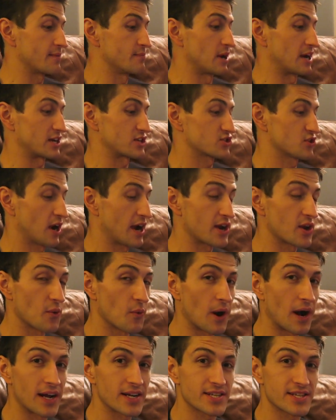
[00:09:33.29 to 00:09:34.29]
I'm like trying to
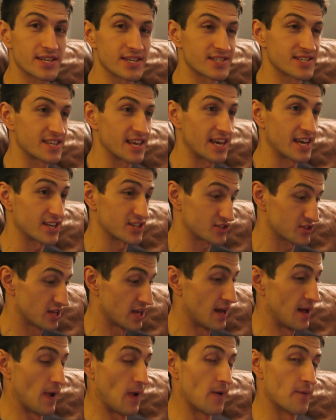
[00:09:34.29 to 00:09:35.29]
watch this thing.
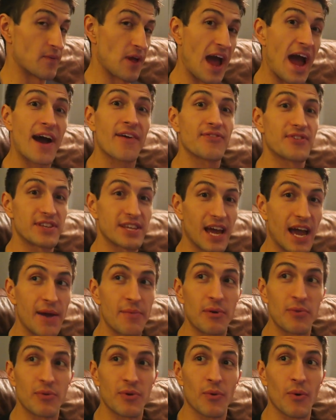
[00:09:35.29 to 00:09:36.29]
Half the
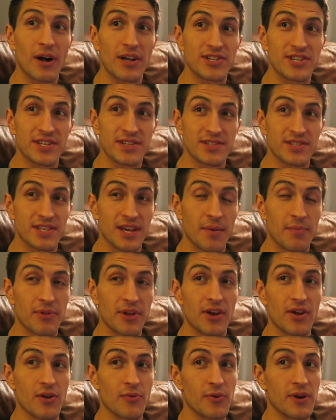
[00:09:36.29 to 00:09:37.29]
time when we're watching
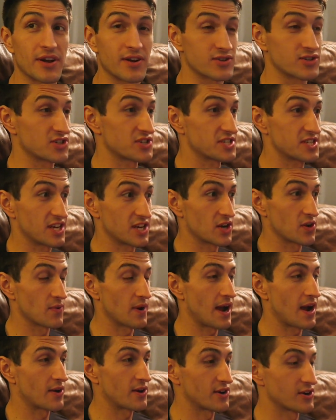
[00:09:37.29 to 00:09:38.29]
something or we are just sitting
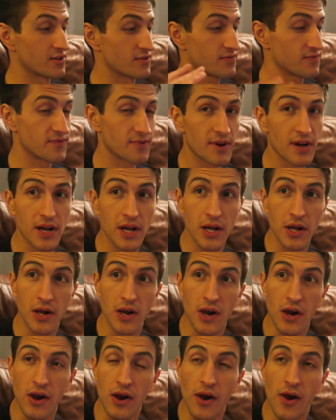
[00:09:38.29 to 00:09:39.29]
around. Settle. hey, first
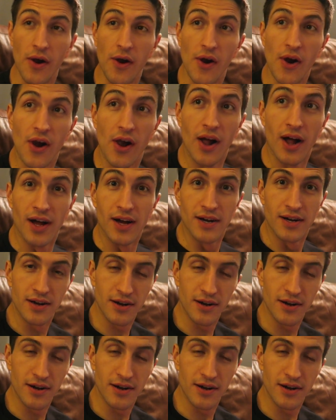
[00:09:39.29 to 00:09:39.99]
settle down.